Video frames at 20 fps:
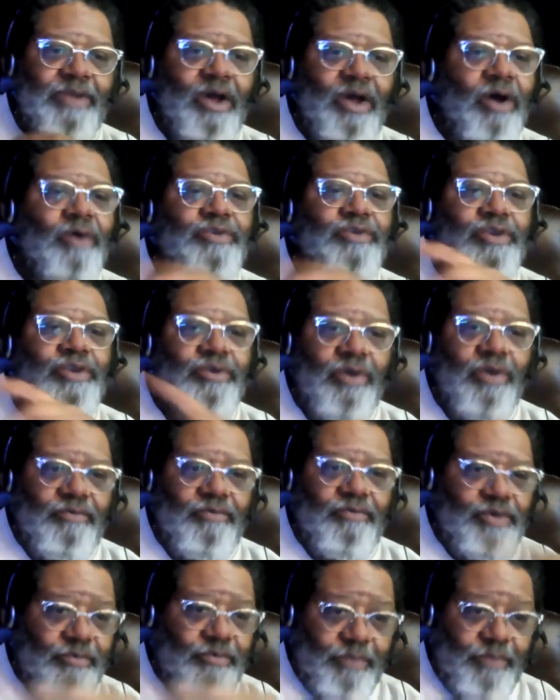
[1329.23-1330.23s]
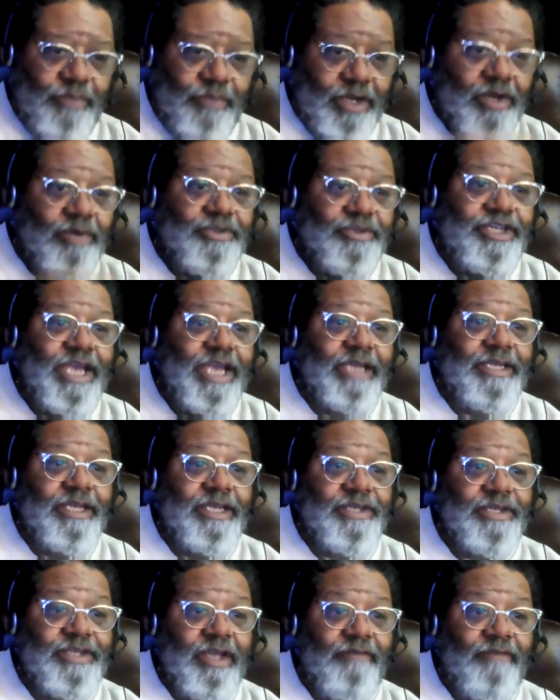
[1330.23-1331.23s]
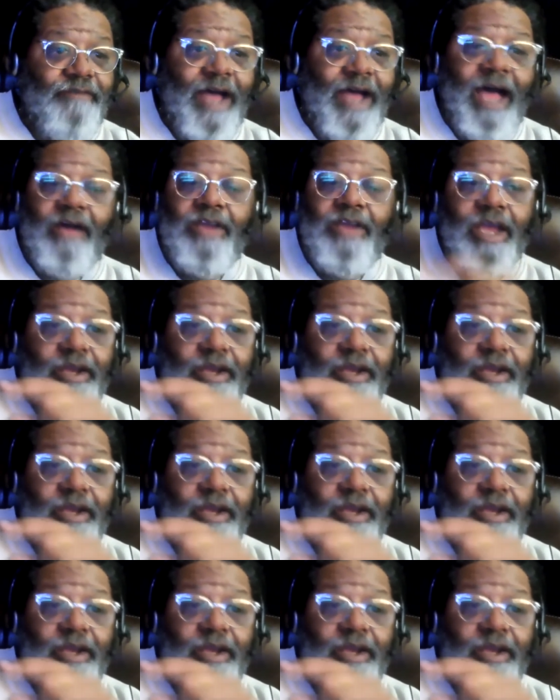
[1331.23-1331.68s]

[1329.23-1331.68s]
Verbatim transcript: No, you go. You better go check this stuff out.